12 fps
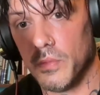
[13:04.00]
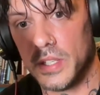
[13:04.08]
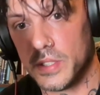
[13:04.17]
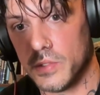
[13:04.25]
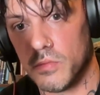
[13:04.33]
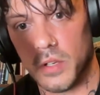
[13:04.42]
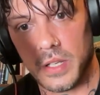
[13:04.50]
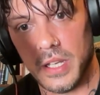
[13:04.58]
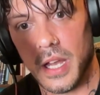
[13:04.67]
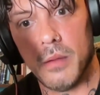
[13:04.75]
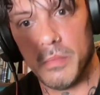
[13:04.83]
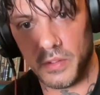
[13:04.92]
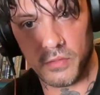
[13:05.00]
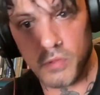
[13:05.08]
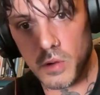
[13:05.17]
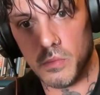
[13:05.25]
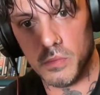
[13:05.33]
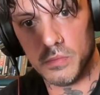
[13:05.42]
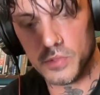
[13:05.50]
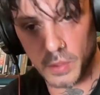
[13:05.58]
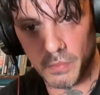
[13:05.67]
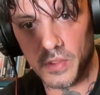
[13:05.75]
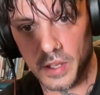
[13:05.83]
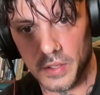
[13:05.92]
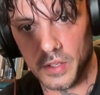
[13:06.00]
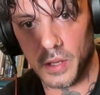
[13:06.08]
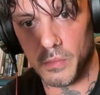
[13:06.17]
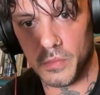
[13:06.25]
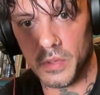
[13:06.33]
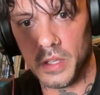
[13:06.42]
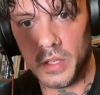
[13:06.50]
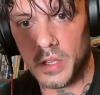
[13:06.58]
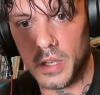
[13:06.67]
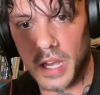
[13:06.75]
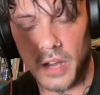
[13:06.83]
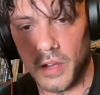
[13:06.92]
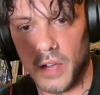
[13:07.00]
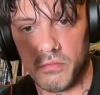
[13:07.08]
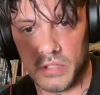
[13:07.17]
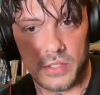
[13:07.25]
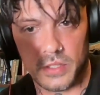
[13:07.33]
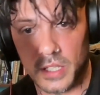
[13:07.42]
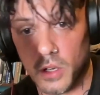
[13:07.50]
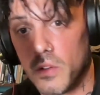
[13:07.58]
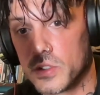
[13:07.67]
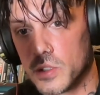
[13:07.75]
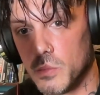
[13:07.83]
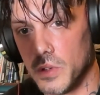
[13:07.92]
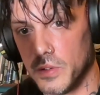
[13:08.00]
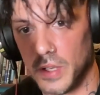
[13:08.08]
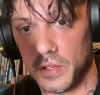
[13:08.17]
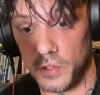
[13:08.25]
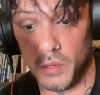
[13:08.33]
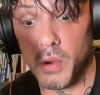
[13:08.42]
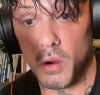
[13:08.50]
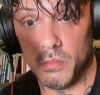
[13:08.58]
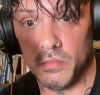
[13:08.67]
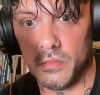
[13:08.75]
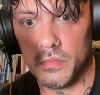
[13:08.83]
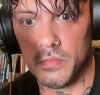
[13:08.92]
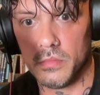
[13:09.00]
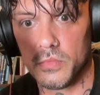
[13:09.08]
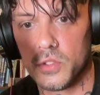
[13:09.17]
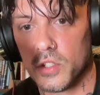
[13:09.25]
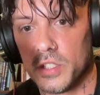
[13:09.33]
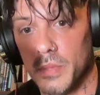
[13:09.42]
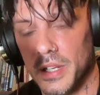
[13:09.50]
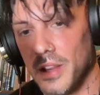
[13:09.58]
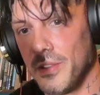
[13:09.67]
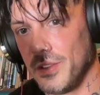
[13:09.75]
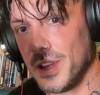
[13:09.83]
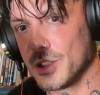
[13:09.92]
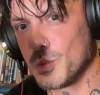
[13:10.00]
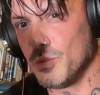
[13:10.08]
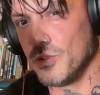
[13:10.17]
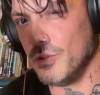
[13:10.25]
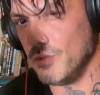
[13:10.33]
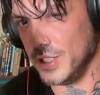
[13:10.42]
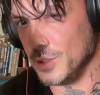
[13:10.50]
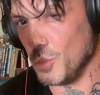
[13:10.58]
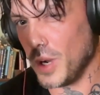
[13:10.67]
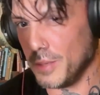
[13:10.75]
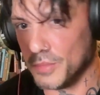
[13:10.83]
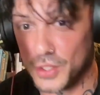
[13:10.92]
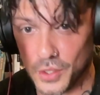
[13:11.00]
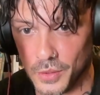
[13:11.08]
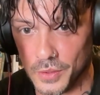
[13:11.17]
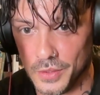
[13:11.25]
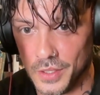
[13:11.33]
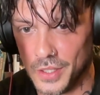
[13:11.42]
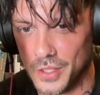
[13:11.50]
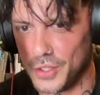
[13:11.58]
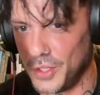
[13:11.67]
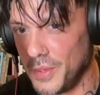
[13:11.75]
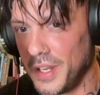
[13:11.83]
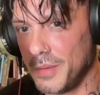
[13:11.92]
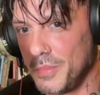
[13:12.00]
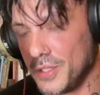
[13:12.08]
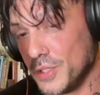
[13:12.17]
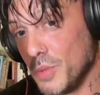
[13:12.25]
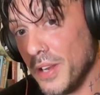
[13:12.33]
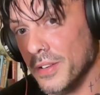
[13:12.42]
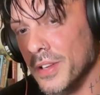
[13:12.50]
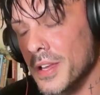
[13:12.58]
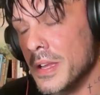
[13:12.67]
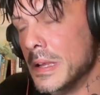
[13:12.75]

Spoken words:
"Oh, this has really helped me through something." I've recently lost someone, and your poem touched me, and I think that's the reason why I'm still doing it, because when